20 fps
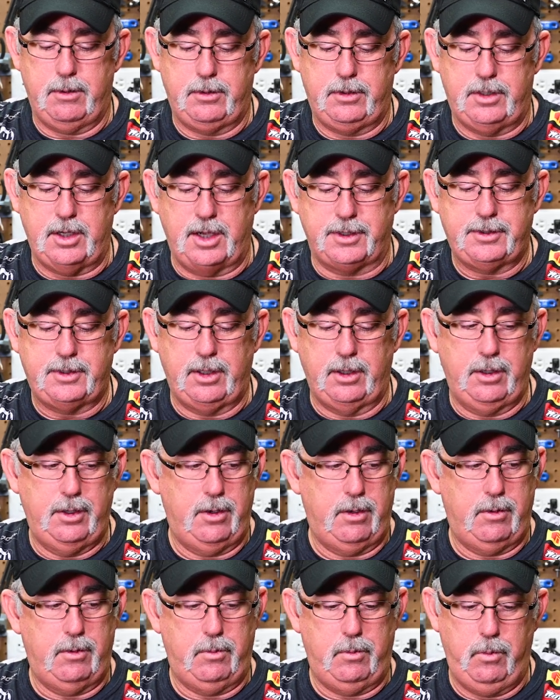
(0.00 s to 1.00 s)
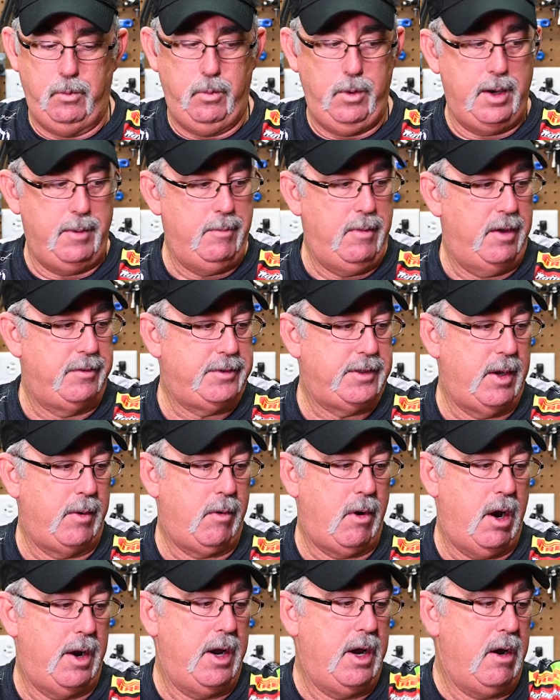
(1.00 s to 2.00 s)
Just the little wind muffs that
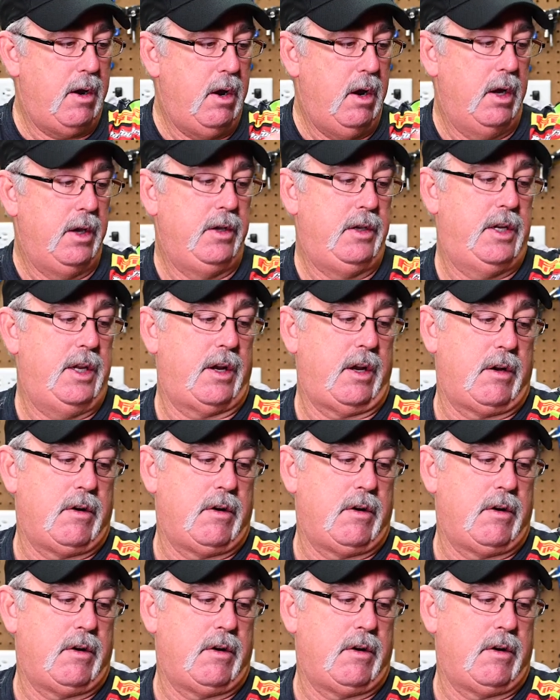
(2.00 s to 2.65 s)
were on here did a